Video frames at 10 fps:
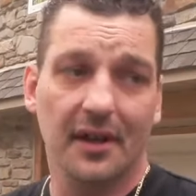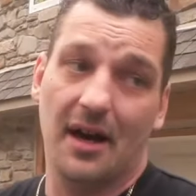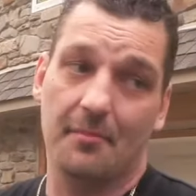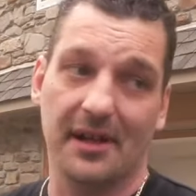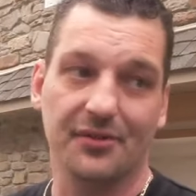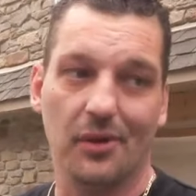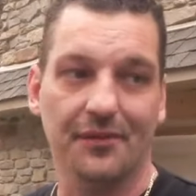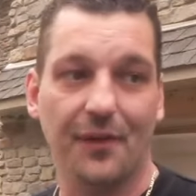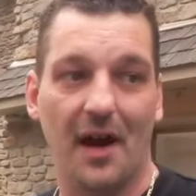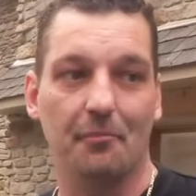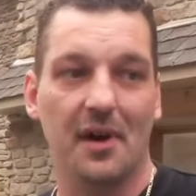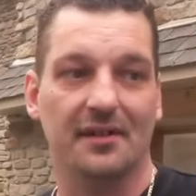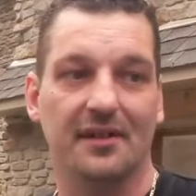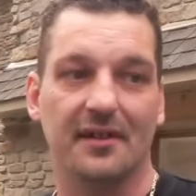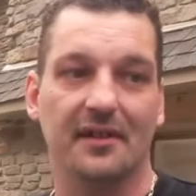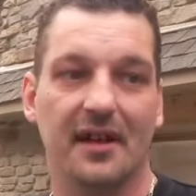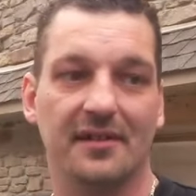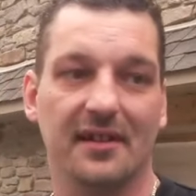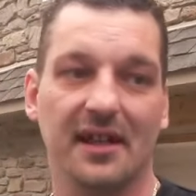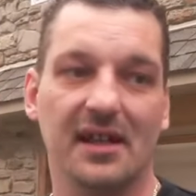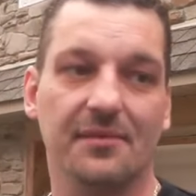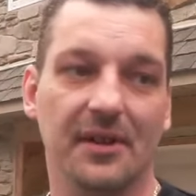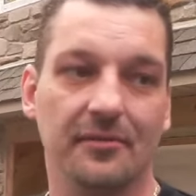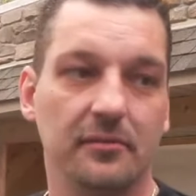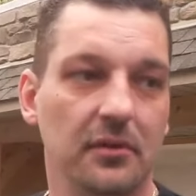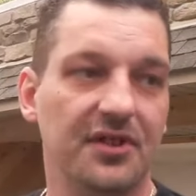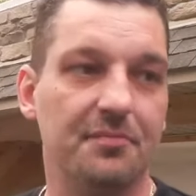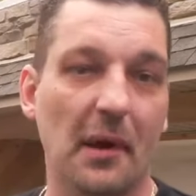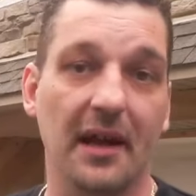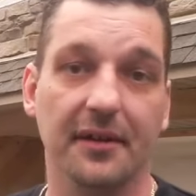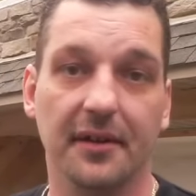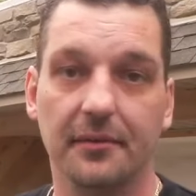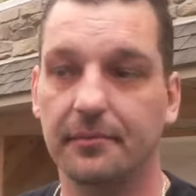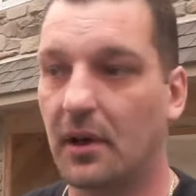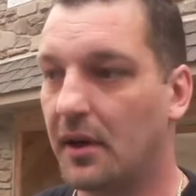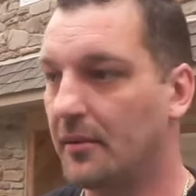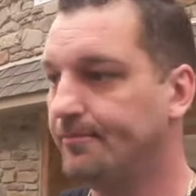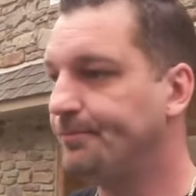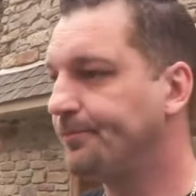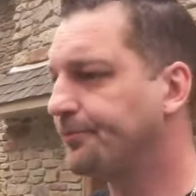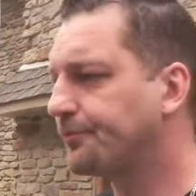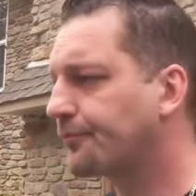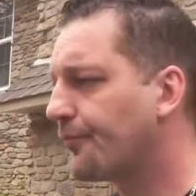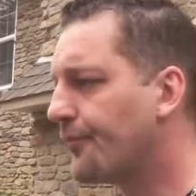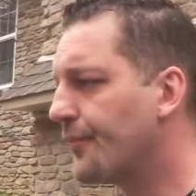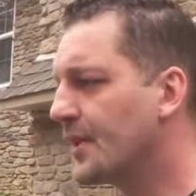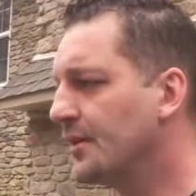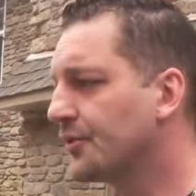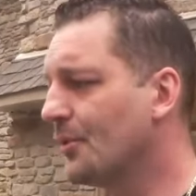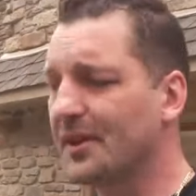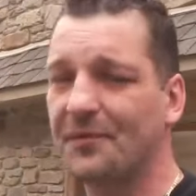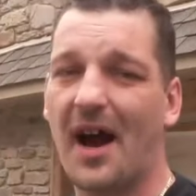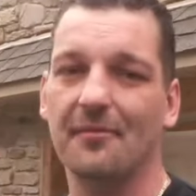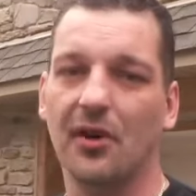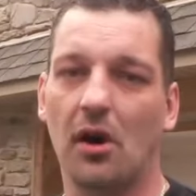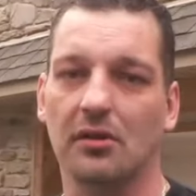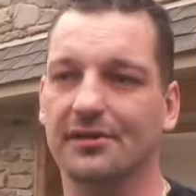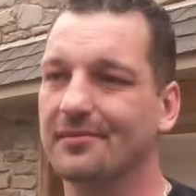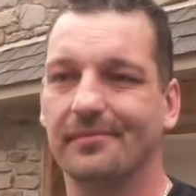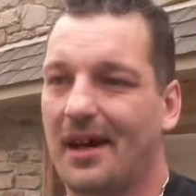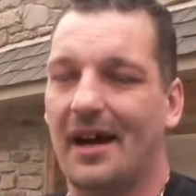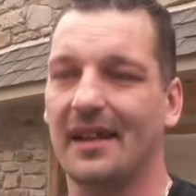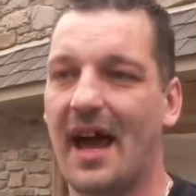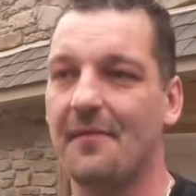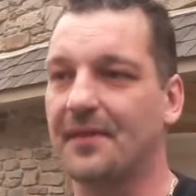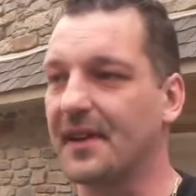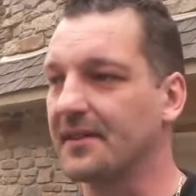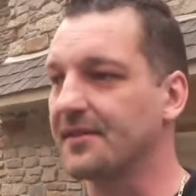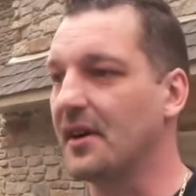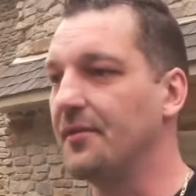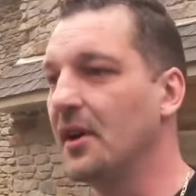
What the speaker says: I mean, $25, that's an even spend. $25. I laugh at that stuff.